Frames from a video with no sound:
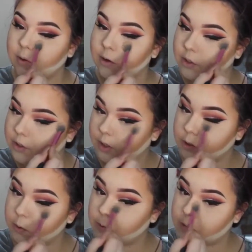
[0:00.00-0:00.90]
whether it's
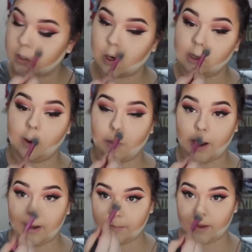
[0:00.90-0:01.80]
translucent or like a
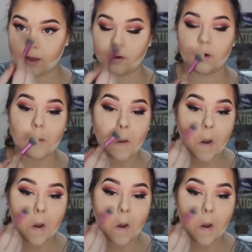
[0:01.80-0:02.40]
brightening powder,